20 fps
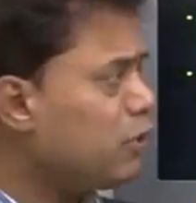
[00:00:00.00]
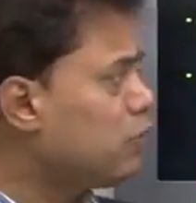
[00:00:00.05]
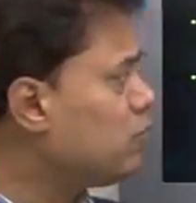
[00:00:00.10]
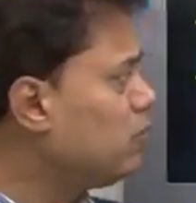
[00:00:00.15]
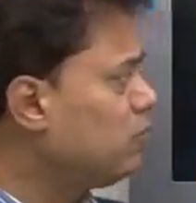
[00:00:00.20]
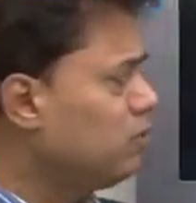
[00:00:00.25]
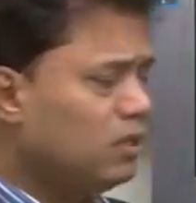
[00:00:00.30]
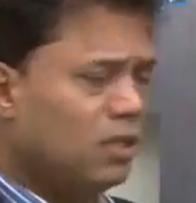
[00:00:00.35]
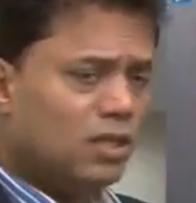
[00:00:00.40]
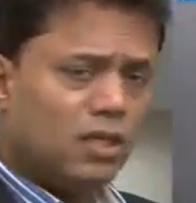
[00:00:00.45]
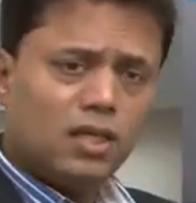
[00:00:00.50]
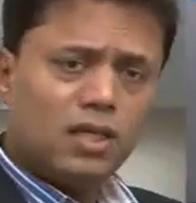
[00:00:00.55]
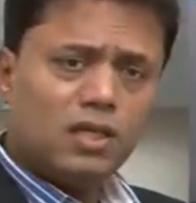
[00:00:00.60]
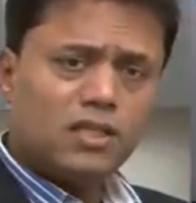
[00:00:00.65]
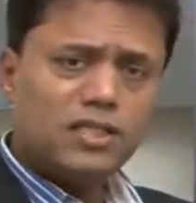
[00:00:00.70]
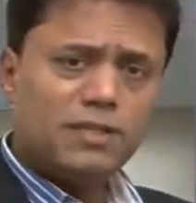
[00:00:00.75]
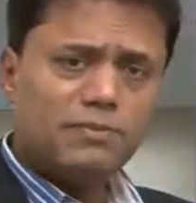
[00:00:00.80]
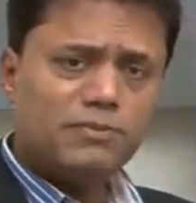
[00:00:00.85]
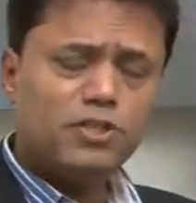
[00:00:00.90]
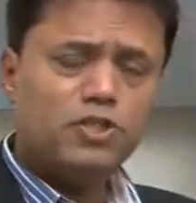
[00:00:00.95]
So
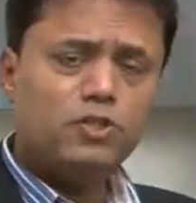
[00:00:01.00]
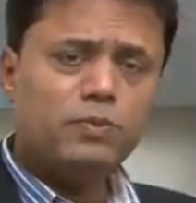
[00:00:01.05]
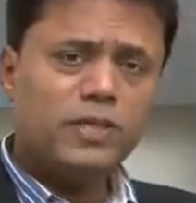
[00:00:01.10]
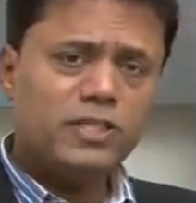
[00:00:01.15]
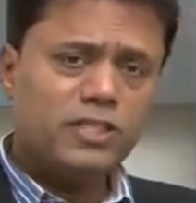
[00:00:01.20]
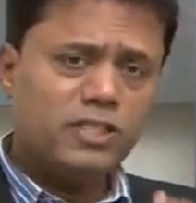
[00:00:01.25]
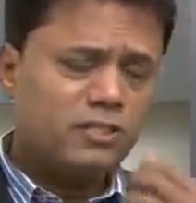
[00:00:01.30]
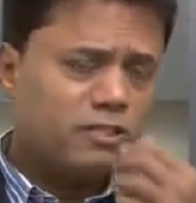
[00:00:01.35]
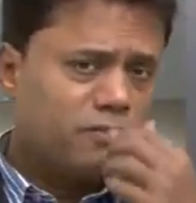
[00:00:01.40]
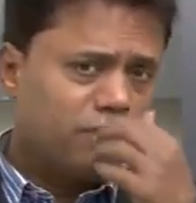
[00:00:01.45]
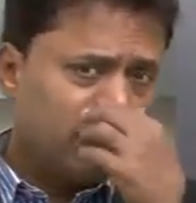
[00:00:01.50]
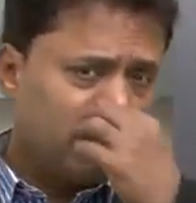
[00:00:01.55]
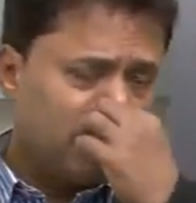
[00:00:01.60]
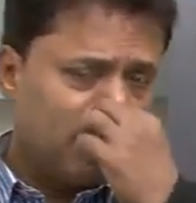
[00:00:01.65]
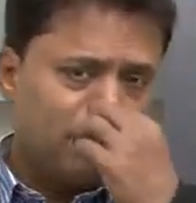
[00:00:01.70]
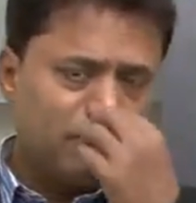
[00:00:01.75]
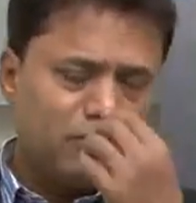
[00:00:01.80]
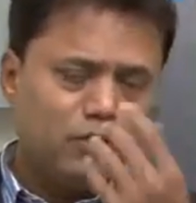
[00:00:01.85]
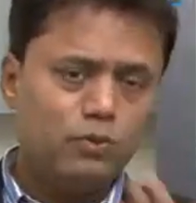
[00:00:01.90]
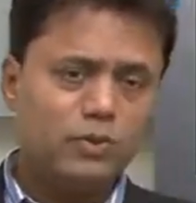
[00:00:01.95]
some situations will
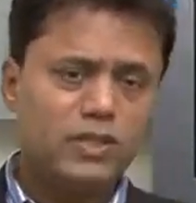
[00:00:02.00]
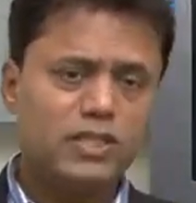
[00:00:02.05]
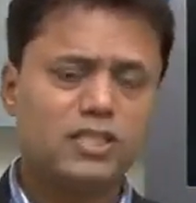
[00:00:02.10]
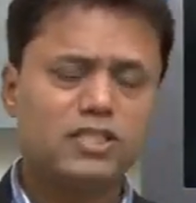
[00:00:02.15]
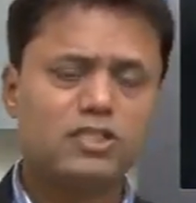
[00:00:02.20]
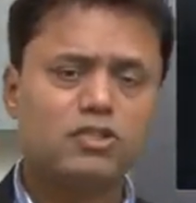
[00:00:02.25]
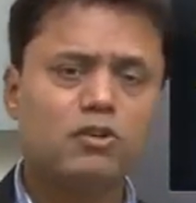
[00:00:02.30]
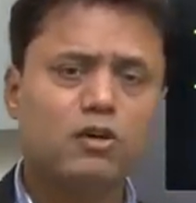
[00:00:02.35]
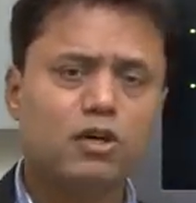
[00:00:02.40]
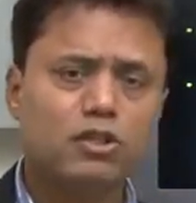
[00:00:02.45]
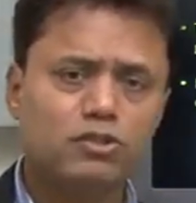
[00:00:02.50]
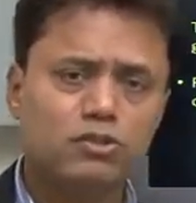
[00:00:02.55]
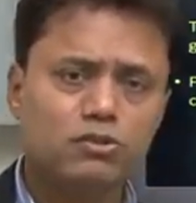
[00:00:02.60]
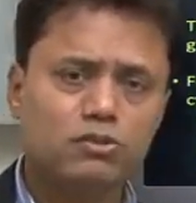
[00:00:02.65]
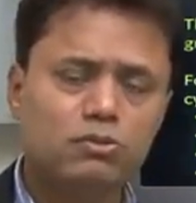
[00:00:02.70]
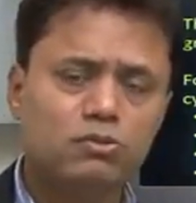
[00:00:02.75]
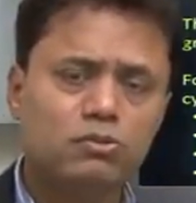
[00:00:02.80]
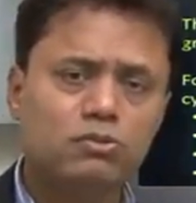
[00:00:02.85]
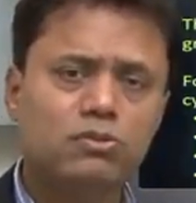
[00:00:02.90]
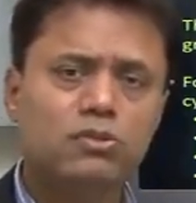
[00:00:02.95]
happen. US has gone
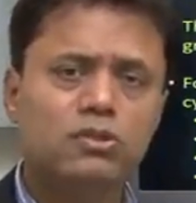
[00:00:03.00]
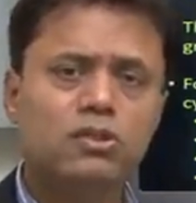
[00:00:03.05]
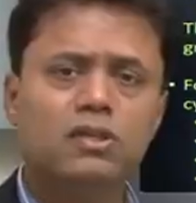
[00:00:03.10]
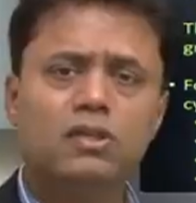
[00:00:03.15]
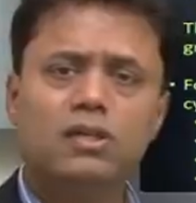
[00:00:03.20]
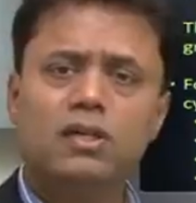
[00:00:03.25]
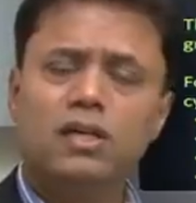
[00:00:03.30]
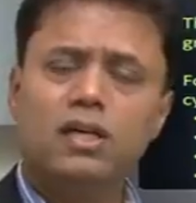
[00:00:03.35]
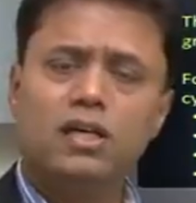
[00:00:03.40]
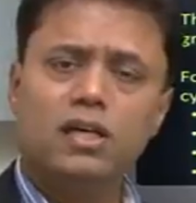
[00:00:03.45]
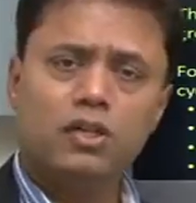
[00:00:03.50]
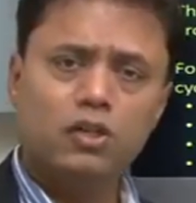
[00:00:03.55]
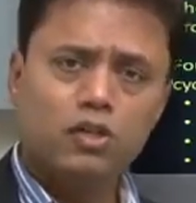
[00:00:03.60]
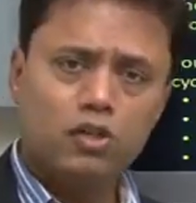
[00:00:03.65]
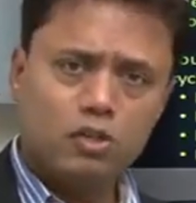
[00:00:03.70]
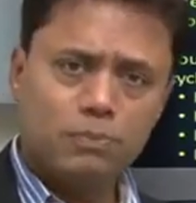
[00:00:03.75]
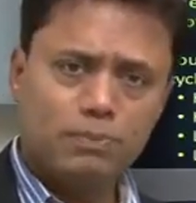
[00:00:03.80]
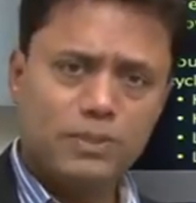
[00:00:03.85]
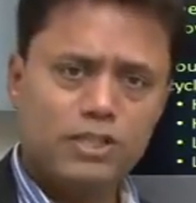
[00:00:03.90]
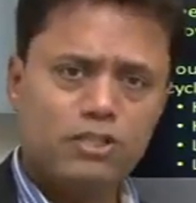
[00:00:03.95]
through,
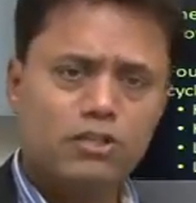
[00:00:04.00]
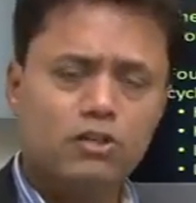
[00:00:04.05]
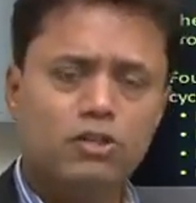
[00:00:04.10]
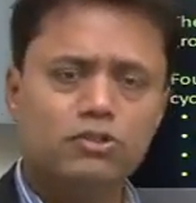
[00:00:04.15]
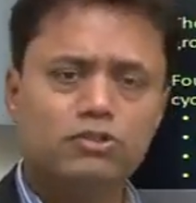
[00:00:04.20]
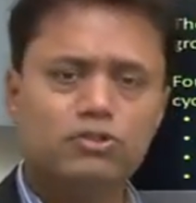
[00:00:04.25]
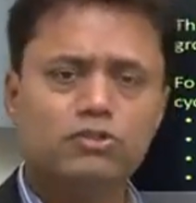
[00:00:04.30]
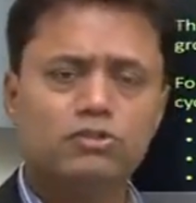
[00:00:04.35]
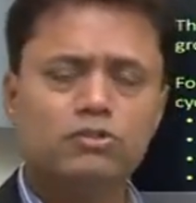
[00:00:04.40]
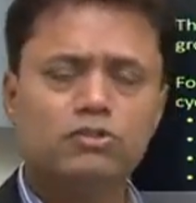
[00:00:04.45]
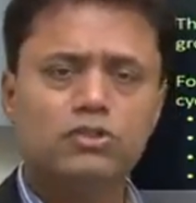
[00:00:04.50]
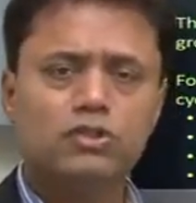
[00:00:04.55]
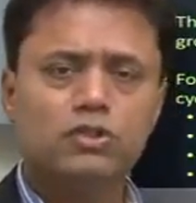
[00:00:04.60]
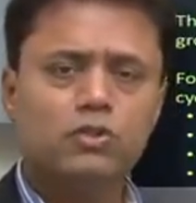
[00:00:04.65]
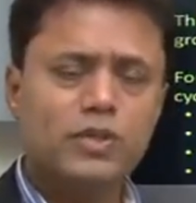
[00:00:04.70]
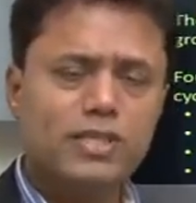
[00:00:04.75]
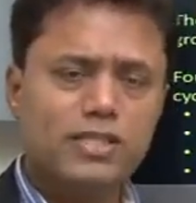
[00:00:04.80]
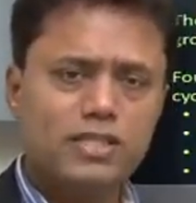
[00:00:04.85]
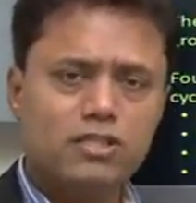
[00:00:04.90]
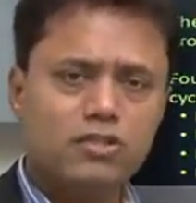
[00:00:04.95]
Europe has gone through,
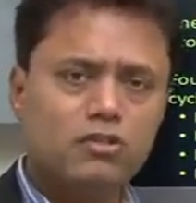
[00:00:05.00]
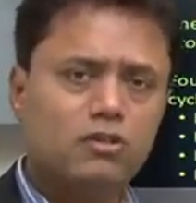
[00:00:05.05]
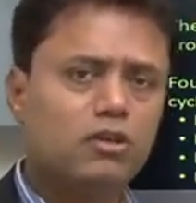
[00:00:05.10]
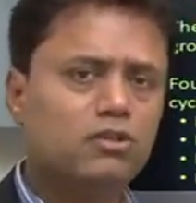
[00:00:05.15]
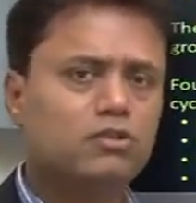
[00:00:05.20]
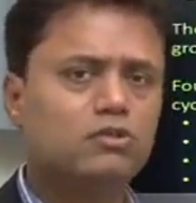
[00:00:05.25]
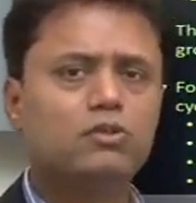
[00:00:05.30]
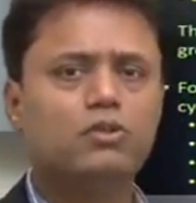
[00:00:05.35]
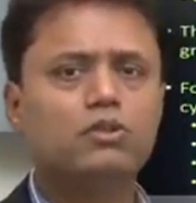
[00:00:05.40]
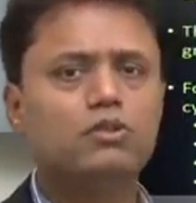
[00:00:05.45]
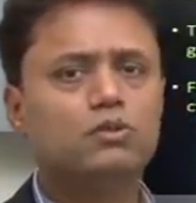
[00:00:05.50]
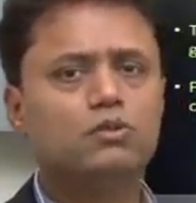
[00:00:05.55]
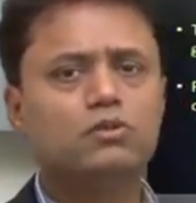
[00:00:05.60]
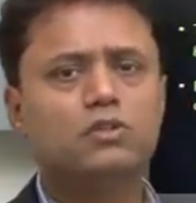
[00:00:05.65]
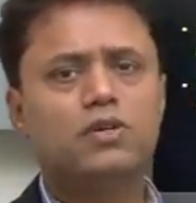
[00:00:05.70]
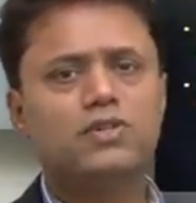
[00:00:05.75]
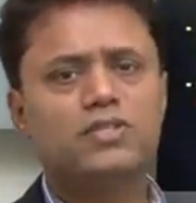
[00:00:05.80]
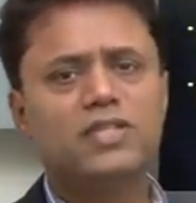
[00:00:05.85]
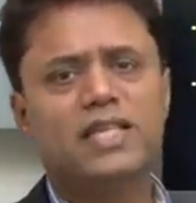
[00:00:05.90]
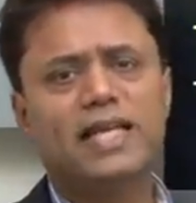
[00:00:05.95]
US has gone through in
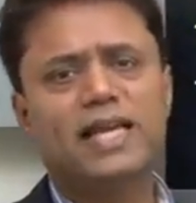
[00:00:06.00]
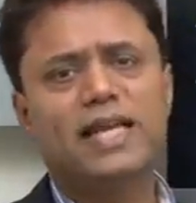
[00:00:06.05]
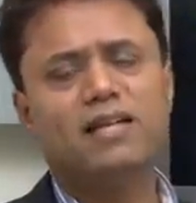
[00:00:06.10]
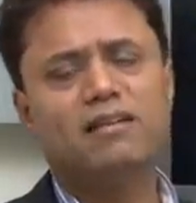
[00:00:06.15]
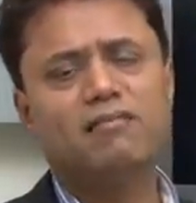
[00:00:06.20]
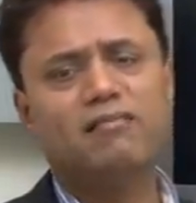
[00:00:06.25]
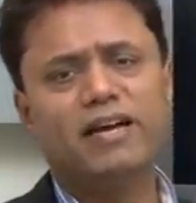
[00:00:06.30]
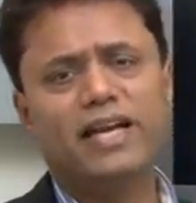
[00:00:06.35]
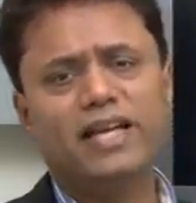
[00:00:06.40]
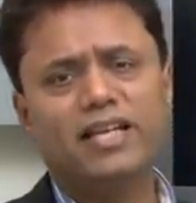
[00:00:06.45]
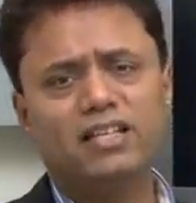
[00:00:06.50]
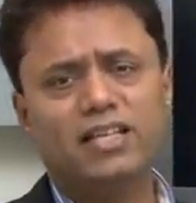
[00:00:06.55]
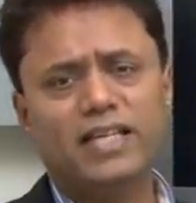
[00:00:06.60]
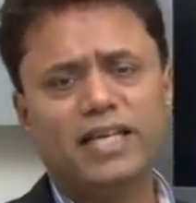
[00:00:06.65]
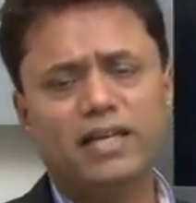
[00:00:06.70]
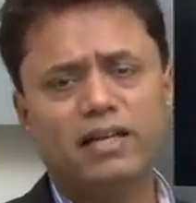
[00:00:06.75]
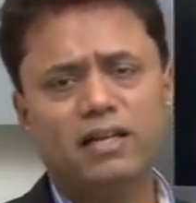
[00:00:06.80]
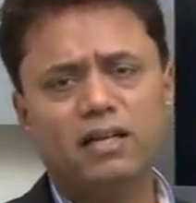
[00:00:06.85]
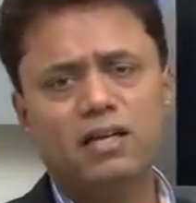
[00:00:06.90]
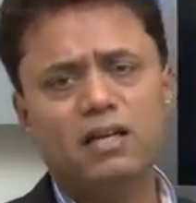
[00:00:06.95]
2008, 9,
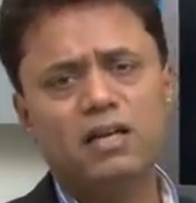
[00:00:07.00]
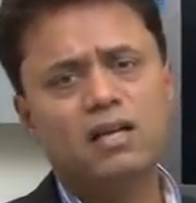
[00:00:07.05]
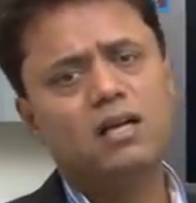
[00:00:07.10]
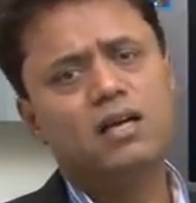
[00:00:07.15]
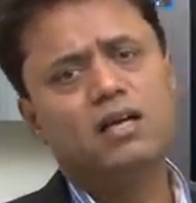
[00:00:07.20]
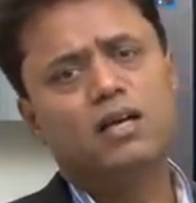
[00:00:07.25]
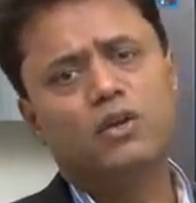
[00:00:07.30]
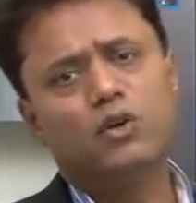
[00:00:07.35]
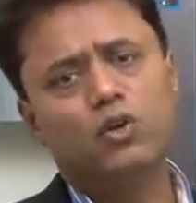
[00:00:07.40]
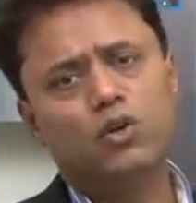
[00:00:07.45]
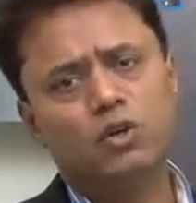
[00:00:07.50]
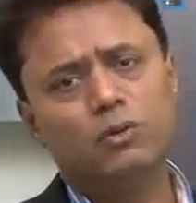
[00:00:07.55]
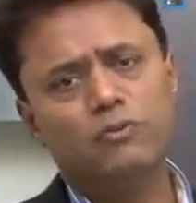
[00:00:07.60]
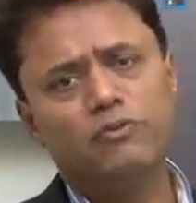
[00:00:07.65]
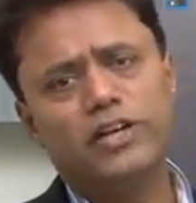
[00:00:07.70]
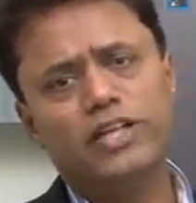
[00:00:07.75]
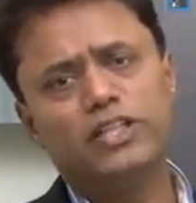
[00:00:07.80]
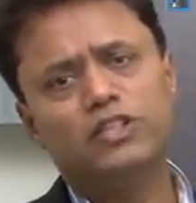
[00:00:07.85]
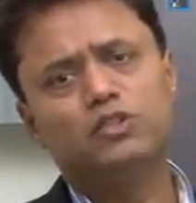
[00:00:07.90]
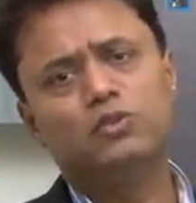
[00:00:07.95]
10.
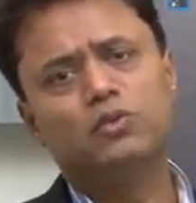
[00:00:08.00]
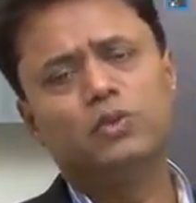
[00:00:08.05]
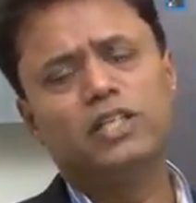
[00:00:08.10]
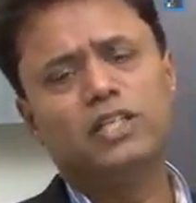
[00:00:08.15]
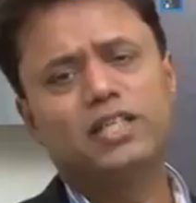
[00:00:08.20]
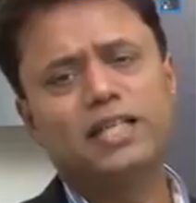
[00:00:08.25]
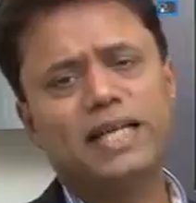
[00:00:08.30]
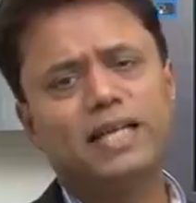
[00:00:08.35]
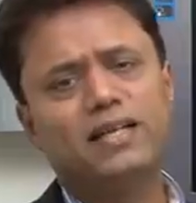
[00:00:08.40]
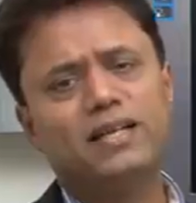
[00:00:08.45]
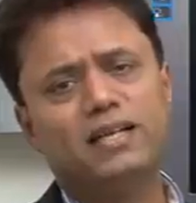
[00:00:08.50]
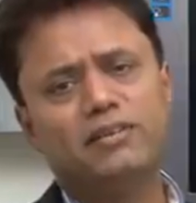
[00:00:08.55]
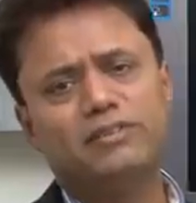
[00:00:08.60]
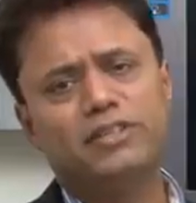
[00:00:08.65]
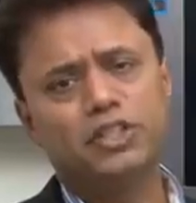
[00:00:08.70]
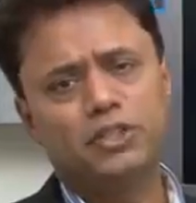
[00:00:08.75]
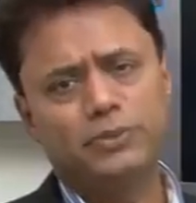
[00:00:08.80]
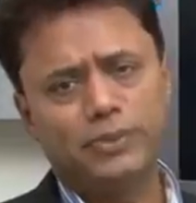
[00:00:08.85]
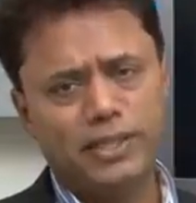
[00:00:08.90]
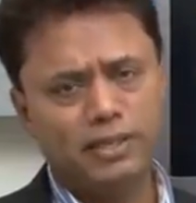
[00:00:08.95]
Europe went through in 10,
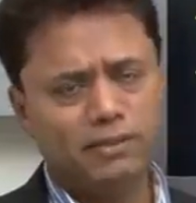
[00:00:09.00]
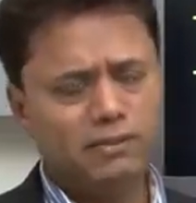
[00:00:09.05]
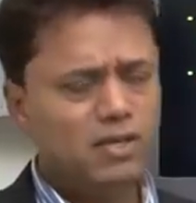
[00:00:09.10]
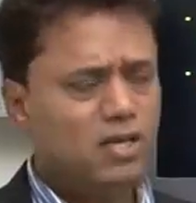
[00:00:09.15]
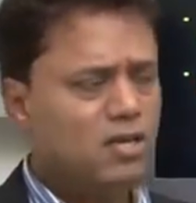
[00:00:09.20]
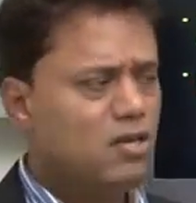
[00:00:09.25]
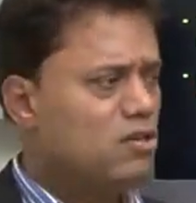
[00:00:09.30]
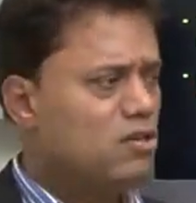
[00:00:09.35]
11, 12.